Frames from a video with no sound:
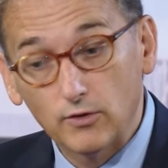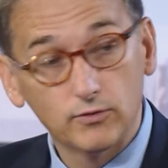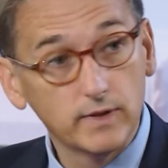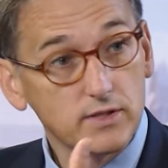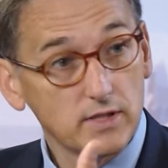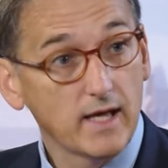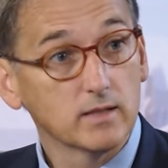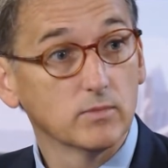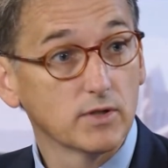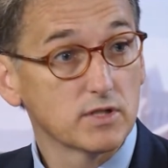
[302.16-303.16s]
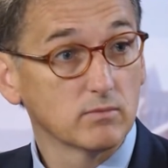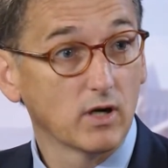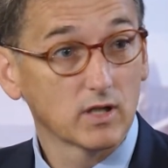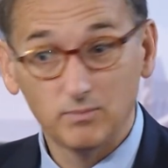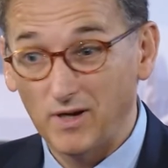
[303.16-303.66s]
REITs and emerging
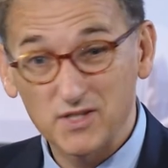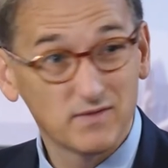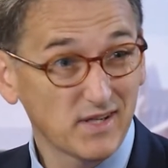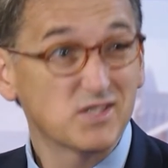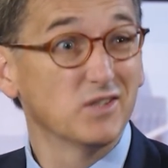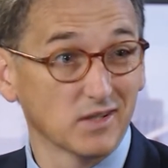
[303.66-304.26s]
market bonds have actually done